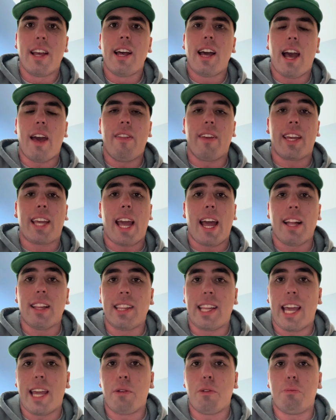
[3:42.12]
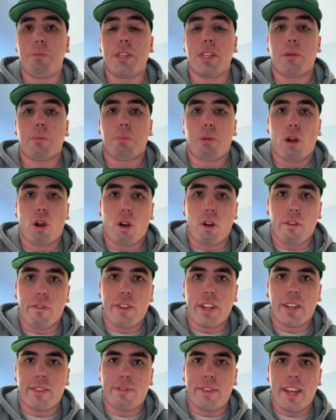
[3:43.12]
I think LA would be the
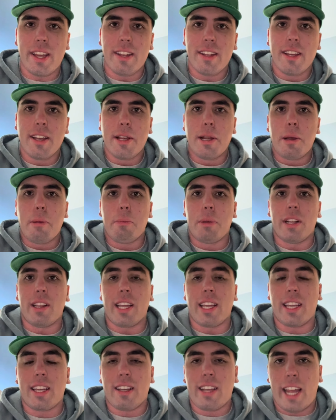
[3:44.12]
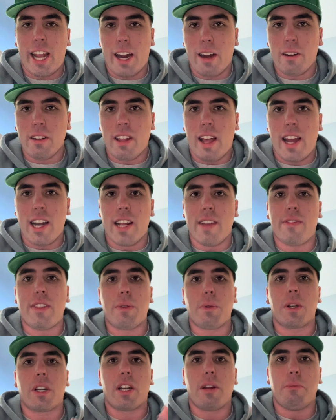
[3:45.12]
perfect fit, but I think Carolina, if they
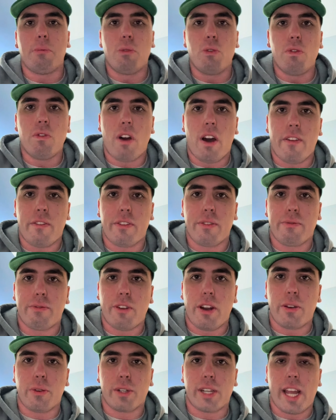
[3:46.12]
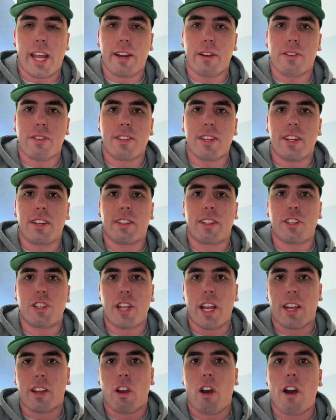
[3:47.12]
were going to move on from Frederik Andersen, could
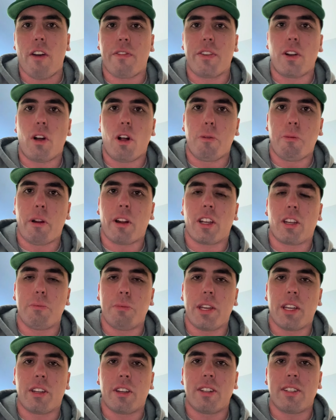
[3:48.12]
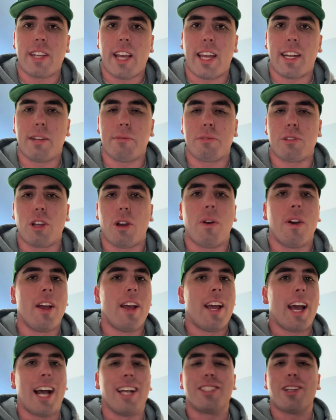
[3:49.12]
check off, and Ullmark could be a good tandem. So
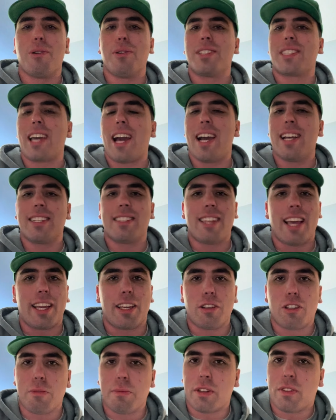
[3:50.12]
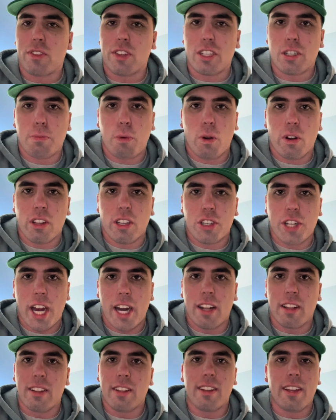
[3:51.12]
as always, guys, thank you so much for the support of the
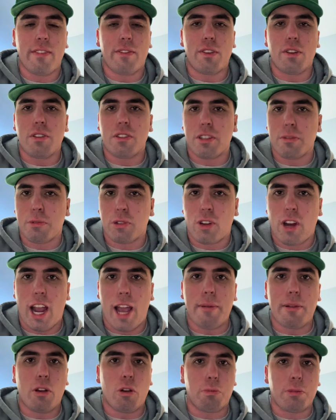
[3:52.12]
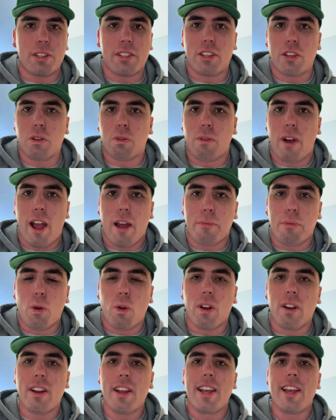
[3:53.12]
channel. If you're subscribed, I hope to see you around
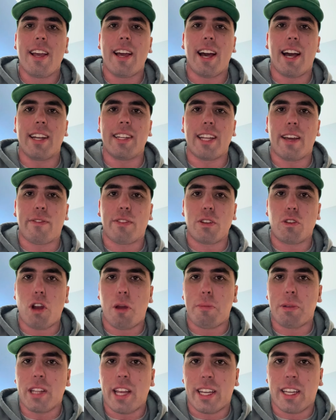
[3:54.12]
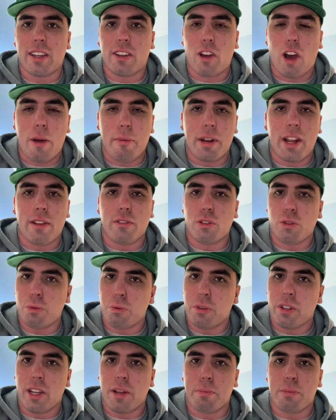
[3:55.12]
more. Uh, definitely drop a like and comment. I do
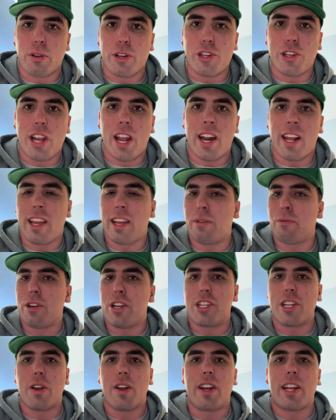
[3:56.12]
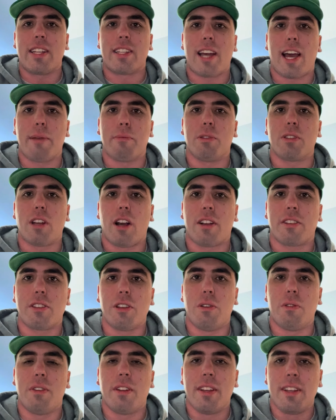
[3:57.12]
really appreciate it, and reach out anytime. We'll talk
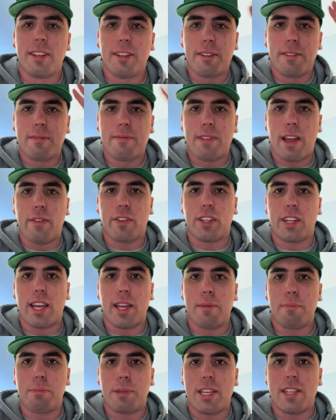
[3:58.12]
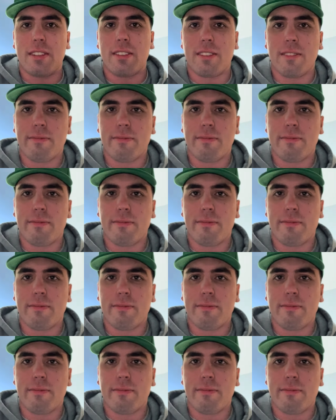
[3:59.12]
soon. Have a good night. Peace.